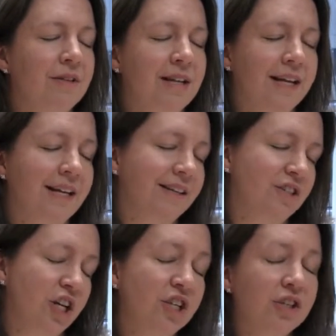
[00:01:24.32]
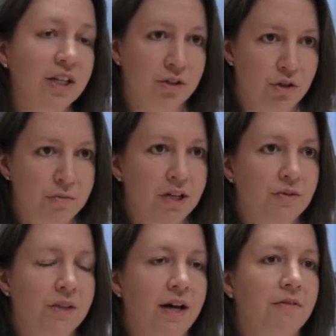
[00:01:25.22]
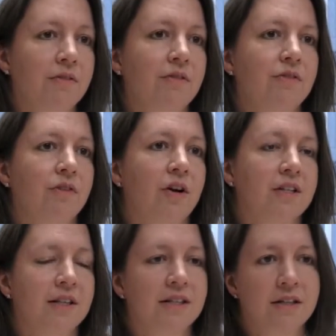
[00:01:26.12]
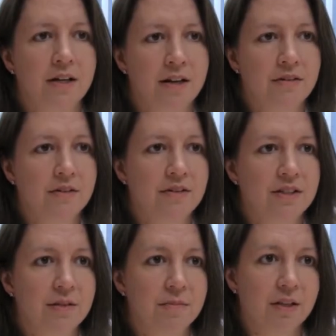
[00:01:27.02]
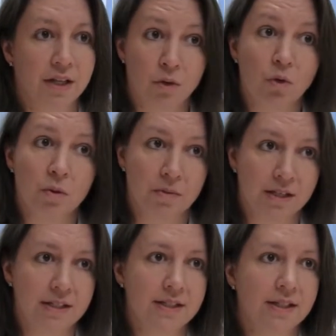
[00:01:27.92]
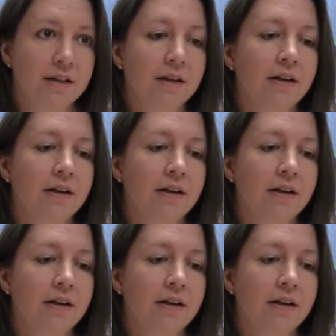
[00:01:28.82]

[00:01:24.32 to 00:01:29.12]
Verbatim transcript: changing things too much, without causing things to not seem like a normal pregnancy.